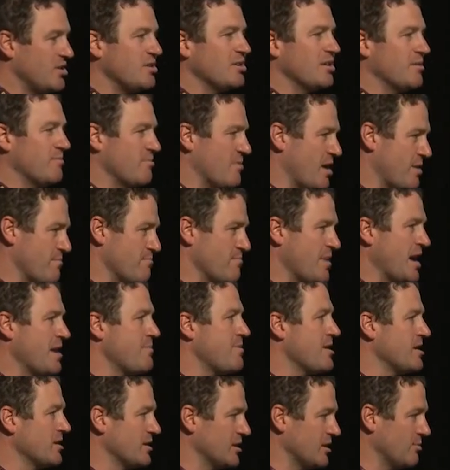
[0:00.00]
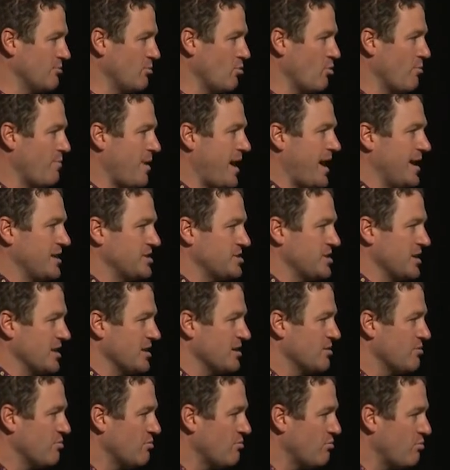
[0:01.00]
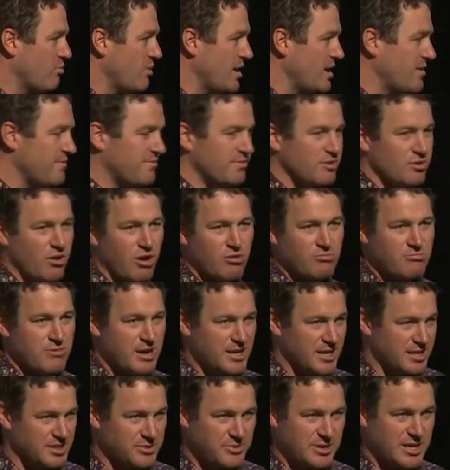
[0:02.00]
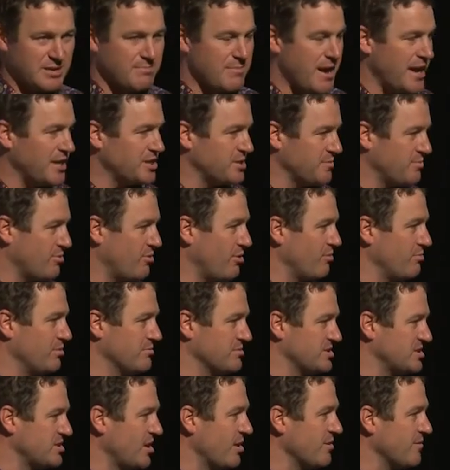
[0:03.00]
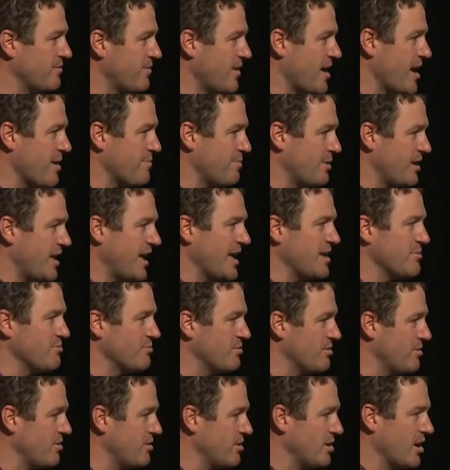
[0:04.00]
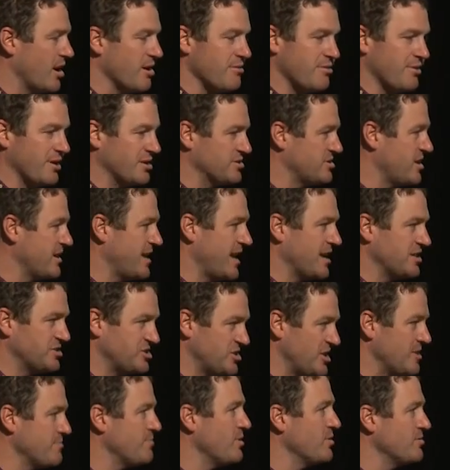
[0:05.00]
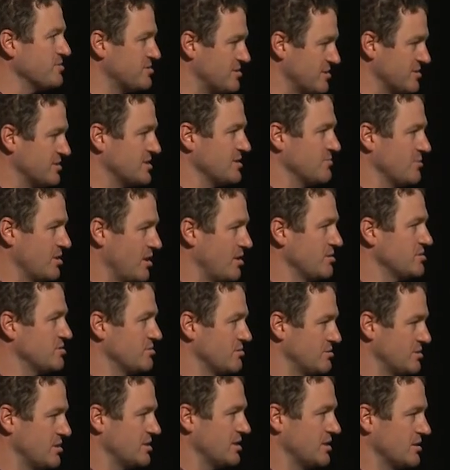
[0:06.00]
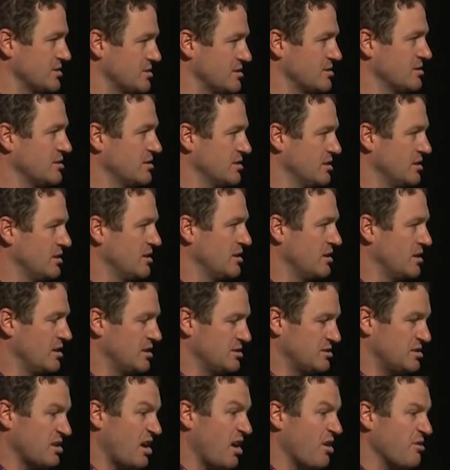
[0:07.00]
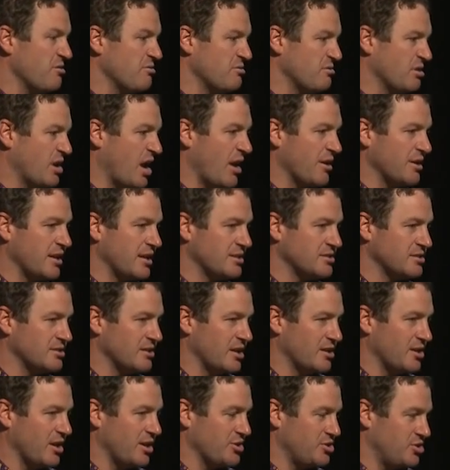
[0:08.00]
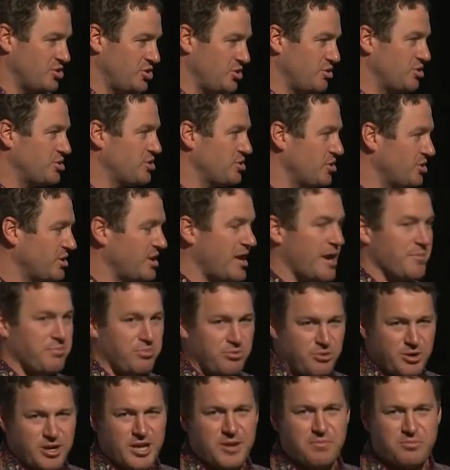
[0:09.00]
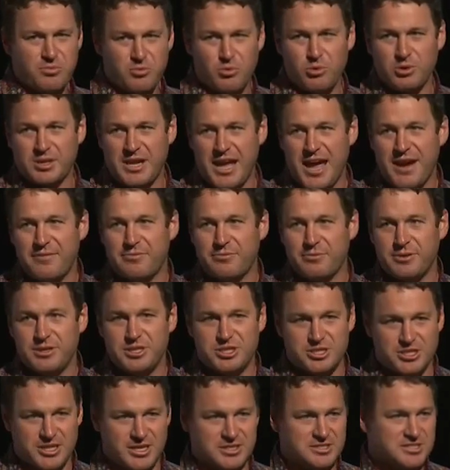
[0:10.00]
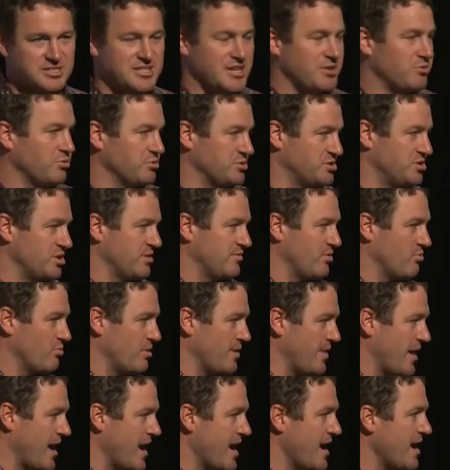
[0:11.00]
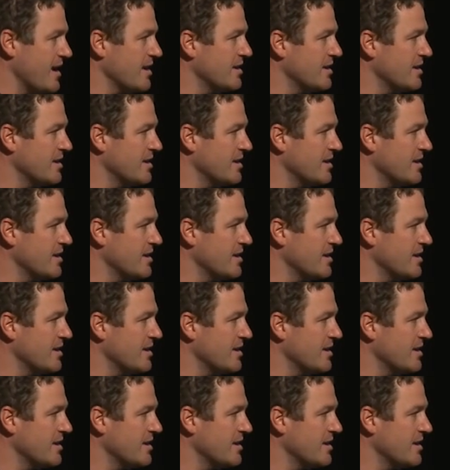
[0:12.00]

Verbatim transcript: it may be a little more patchy. We've not run into any major problems so far playing with, things like XGBoost and some of those sorts of things. So, you should get pretty broad coverage in SQL Server with R.